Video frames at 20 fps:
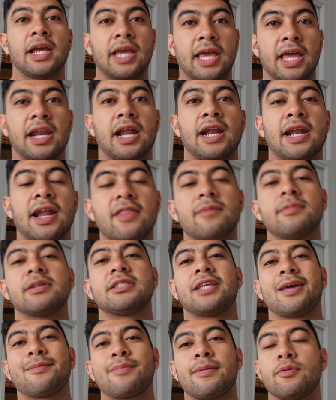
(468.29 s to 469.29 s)
Again, another
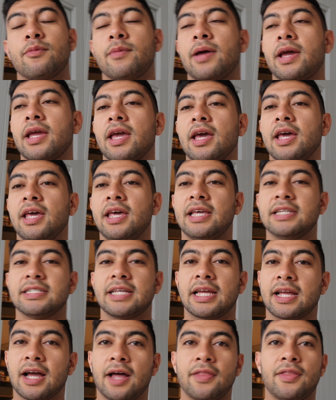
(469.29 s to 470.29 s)
mistake people make is
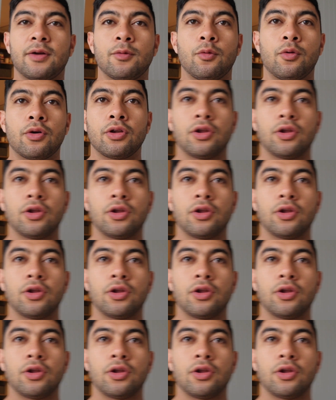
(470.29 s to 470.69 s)
they cut their water